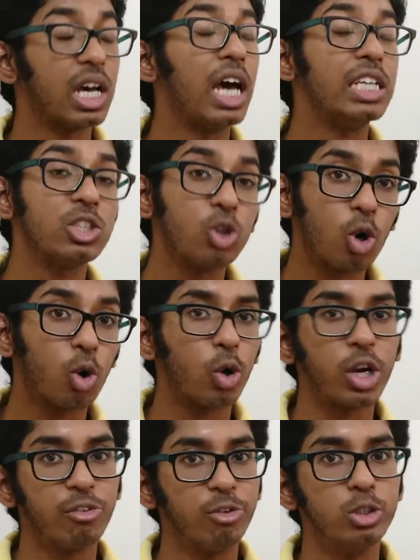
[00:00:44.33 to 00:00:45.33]
I saw good
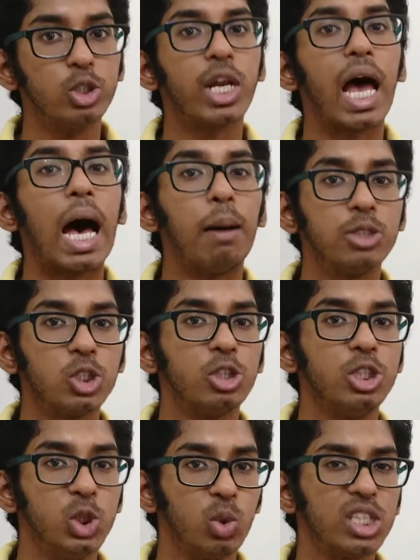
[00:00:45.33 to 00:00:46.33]
reviews on Amazon
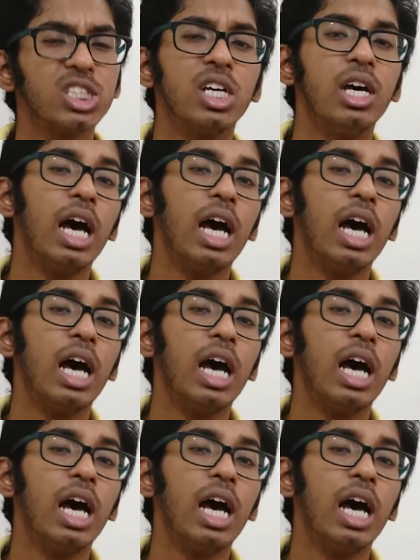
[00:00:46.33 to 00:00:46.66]
US